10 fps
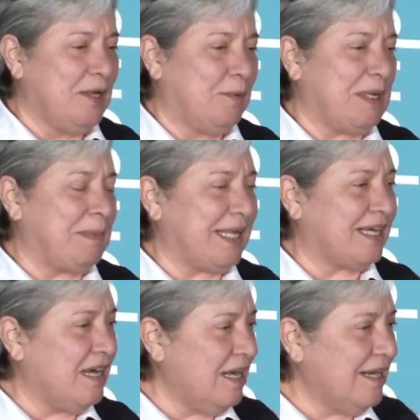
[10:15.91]
We play
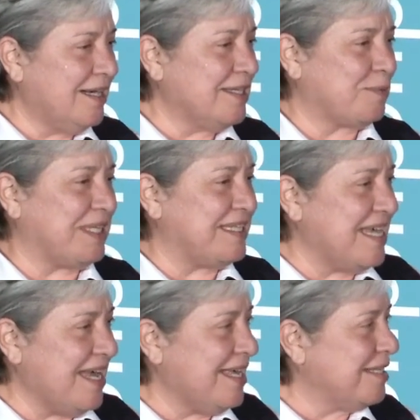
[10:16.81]
cards, we
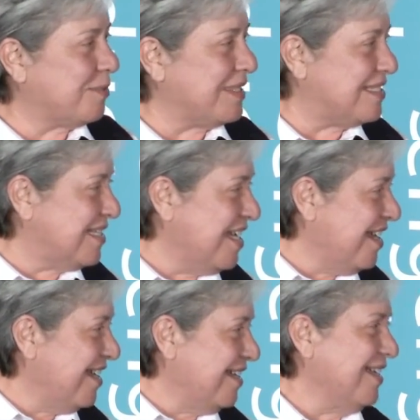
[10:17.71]
dance, we
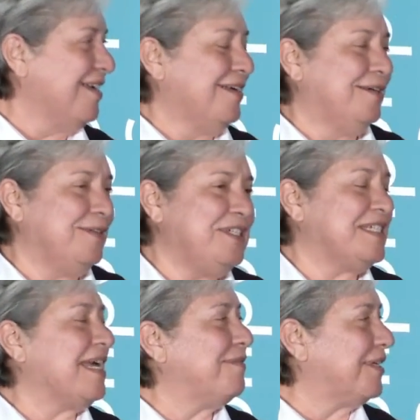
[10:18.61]
sing. We
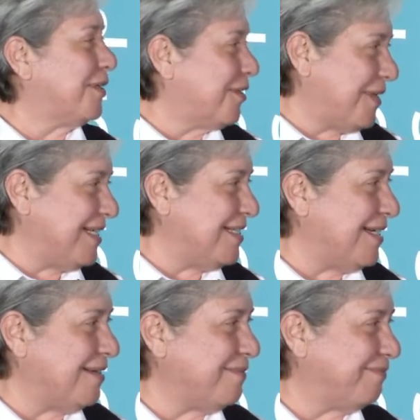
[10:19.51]
just have a great
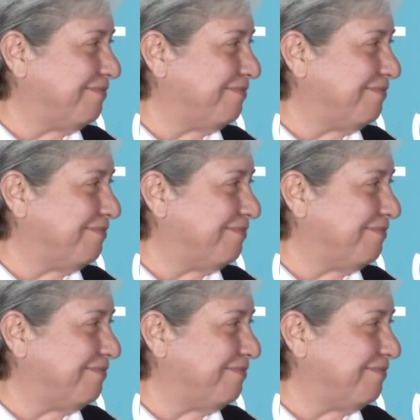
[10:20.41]
time.